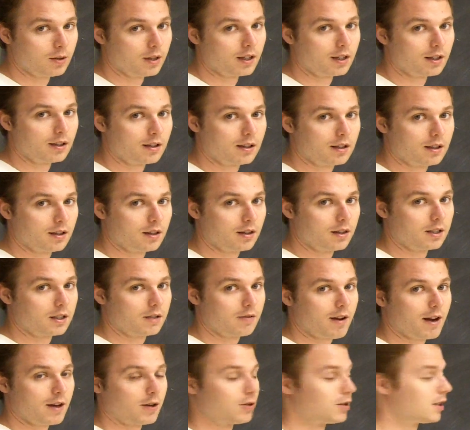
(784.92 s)
doing
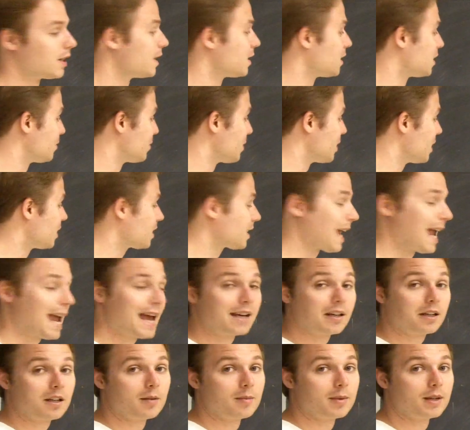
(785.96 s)
this factorization, but this
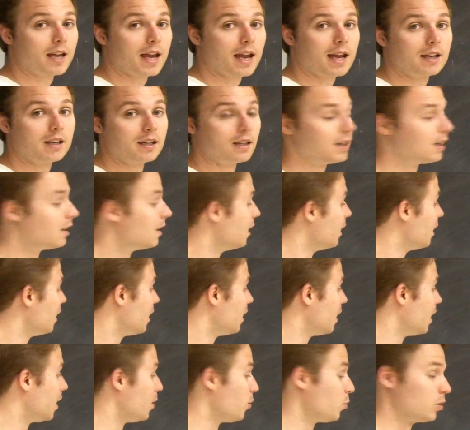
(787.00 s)
can come in handy
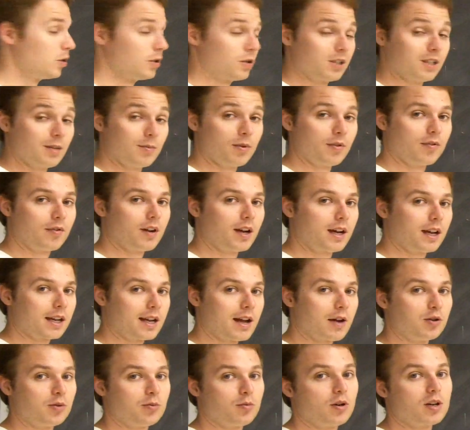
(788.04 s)
when you're
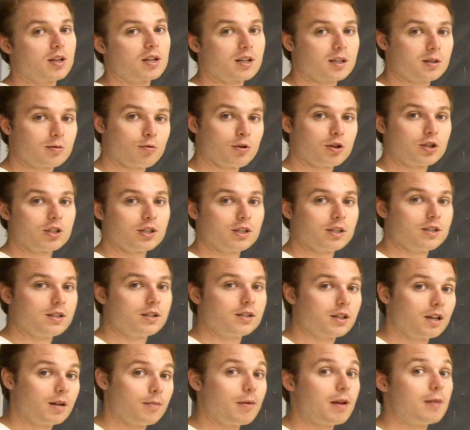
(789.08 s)
simplifying algebraic
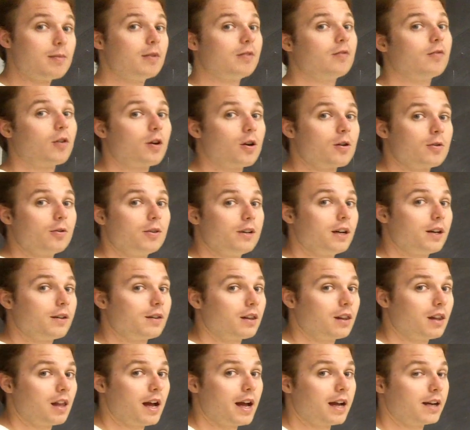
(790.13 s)
expressions maybe farther down
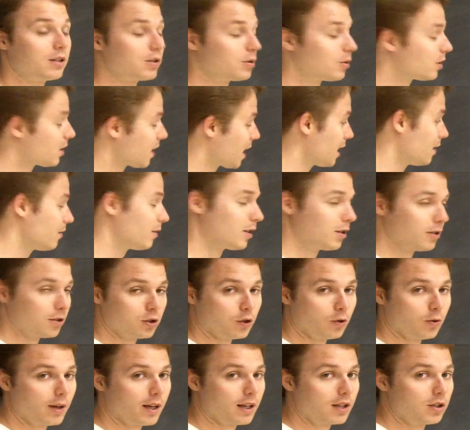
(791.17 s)
the line. So it's kind of a
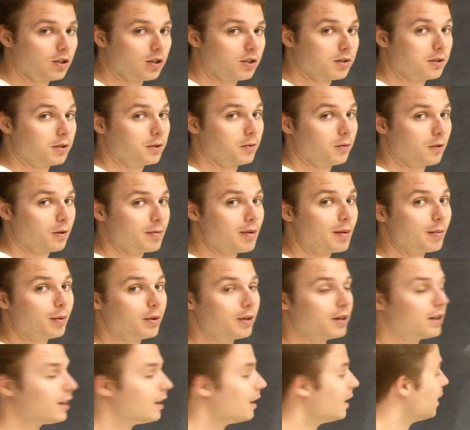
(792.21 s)
good trick just to
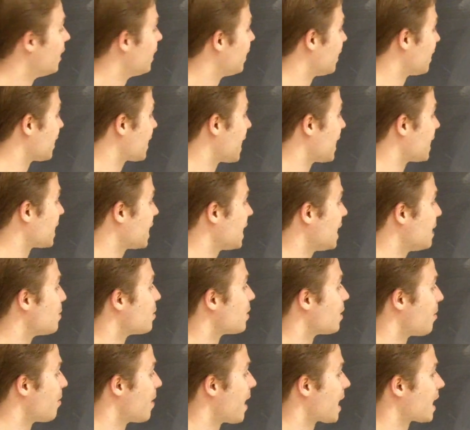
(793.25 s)
remember and to kind of keep
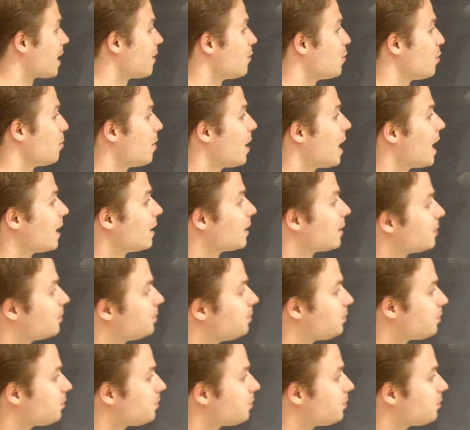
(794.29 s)
in the back of your mind.